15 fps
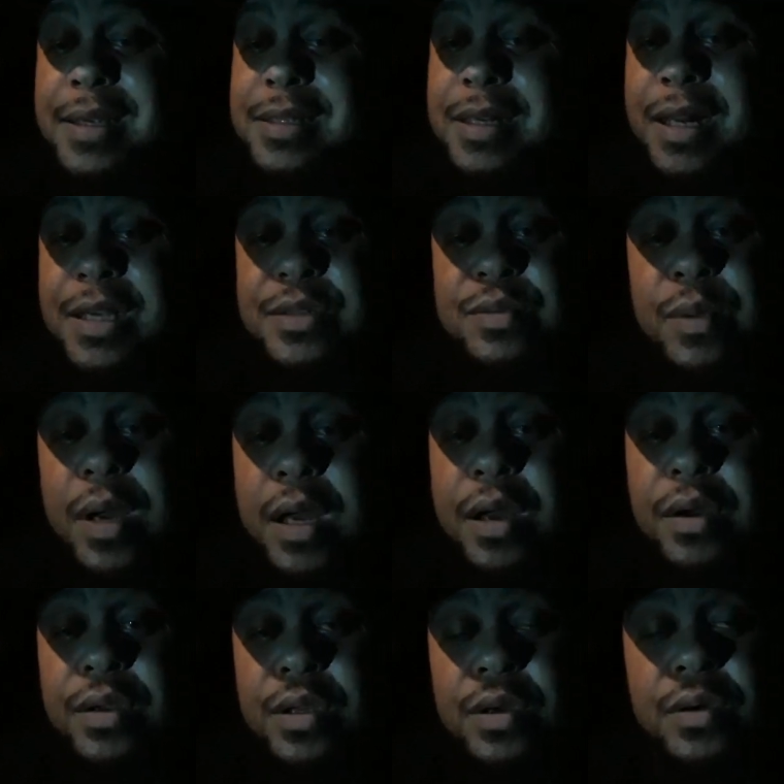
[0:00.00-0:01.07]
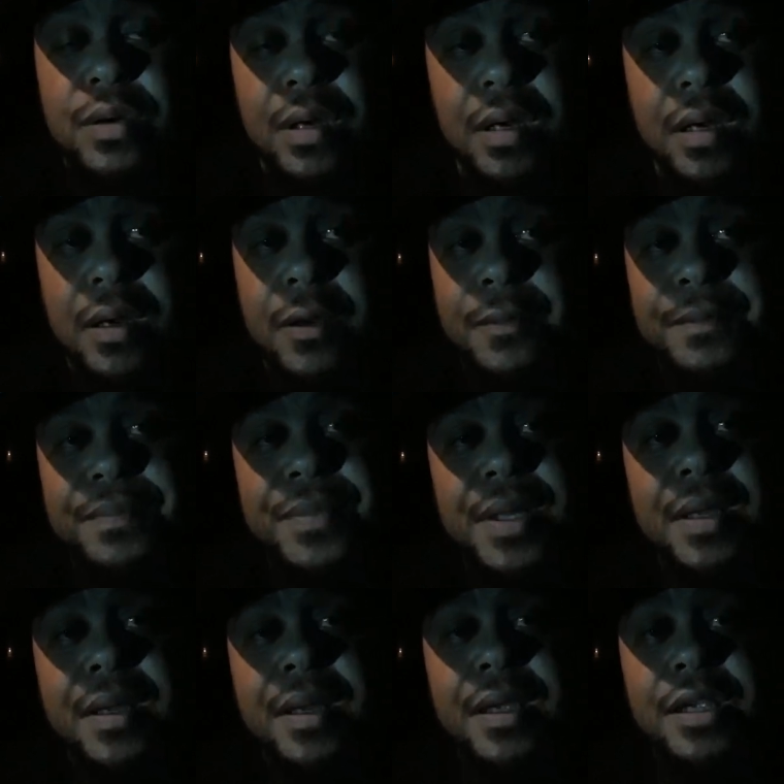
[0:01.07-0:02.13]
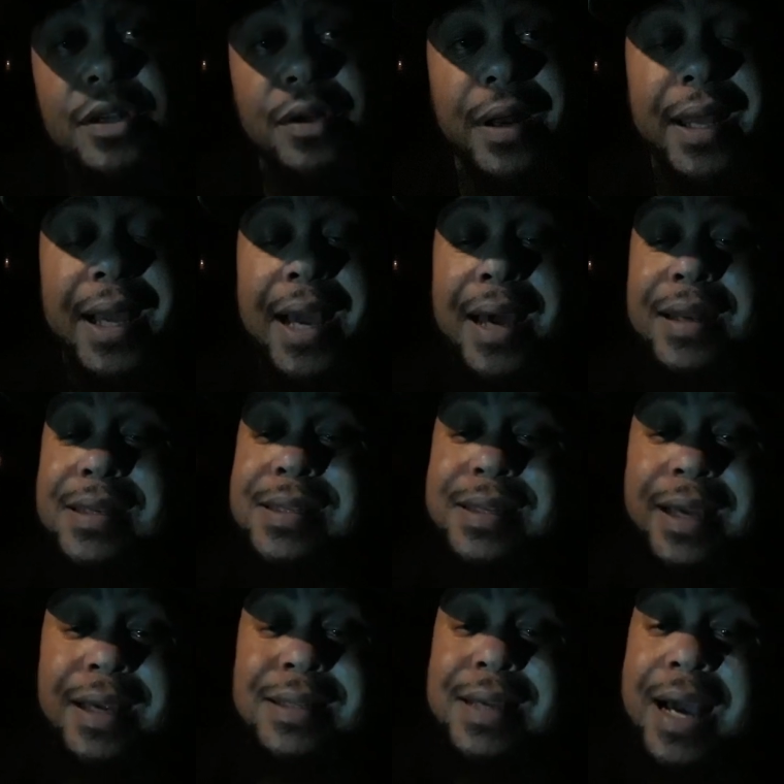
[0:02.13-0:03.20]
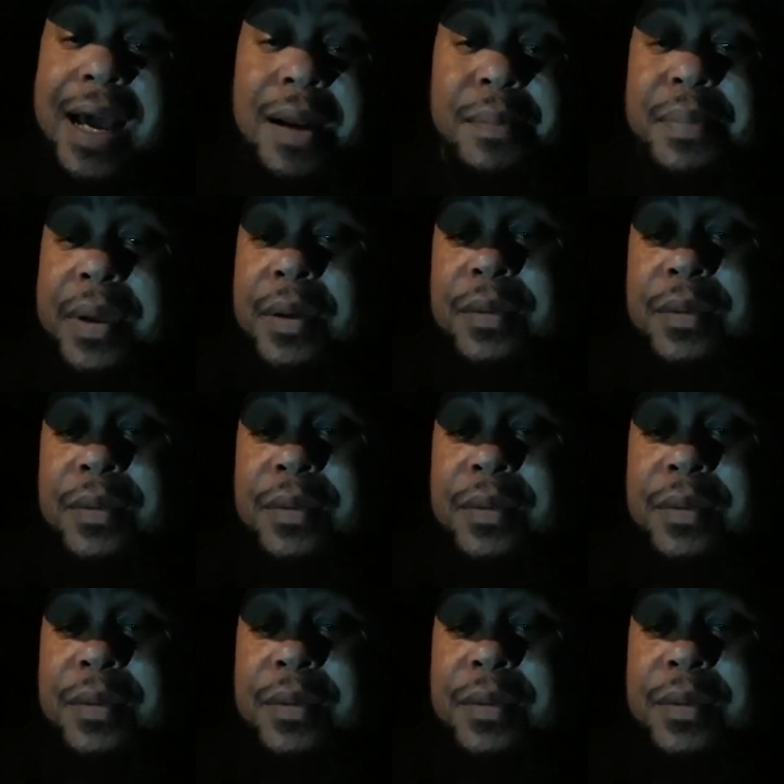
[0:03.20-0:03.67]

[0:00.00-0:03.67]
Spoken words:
Those guys are absolutely amazing as well, yo.